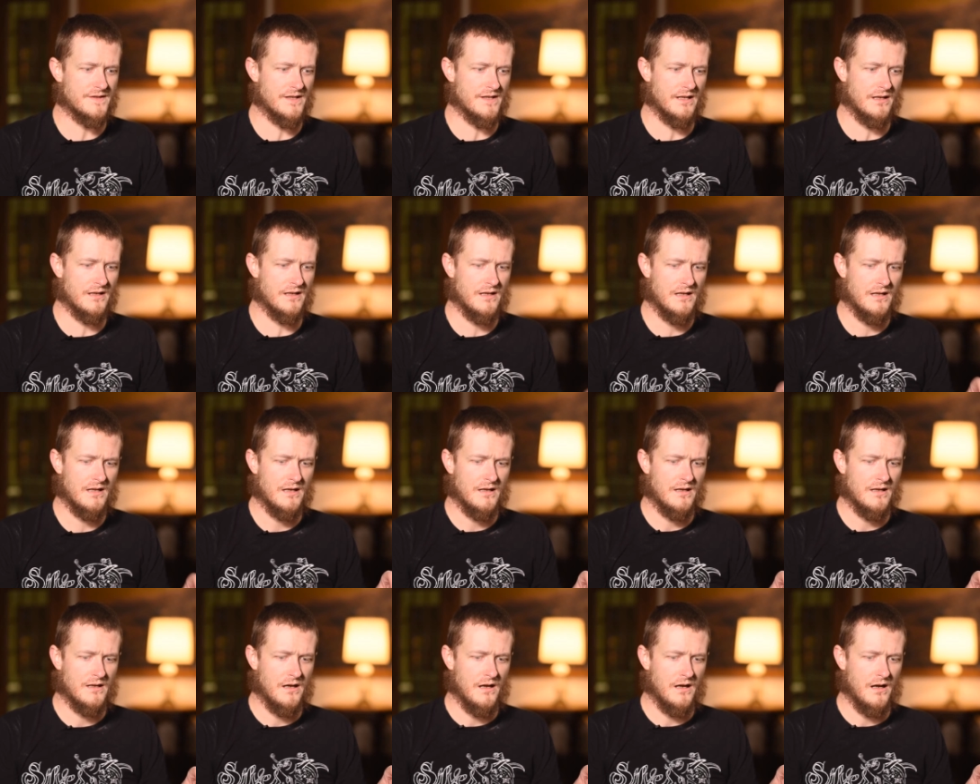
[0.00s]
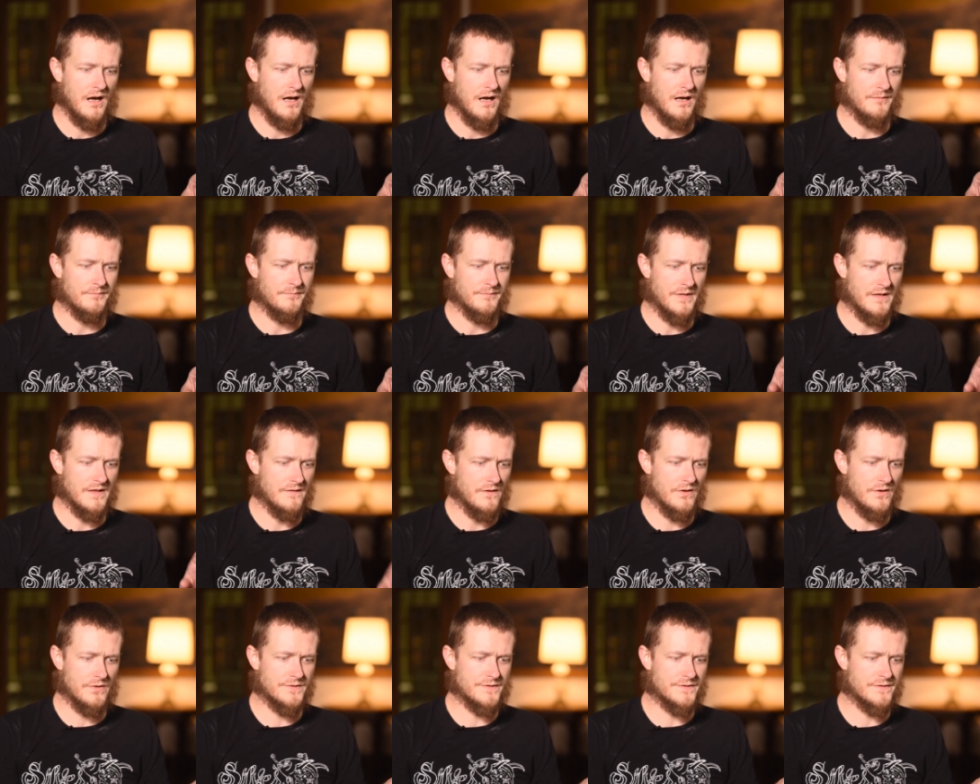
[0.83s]
that in
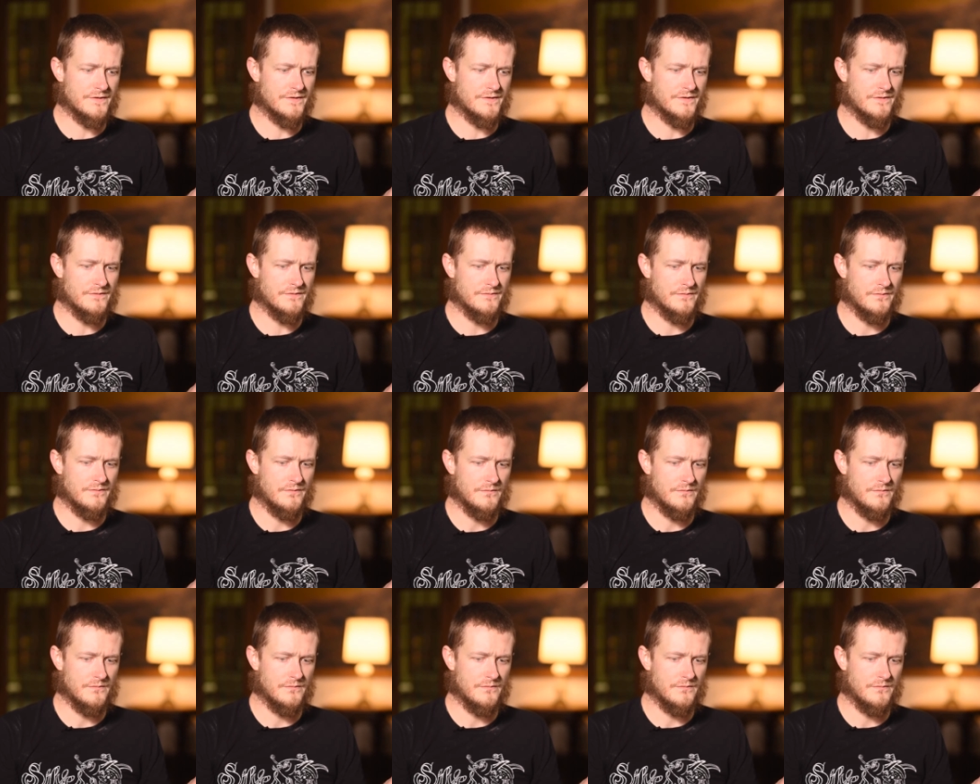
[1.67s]
those,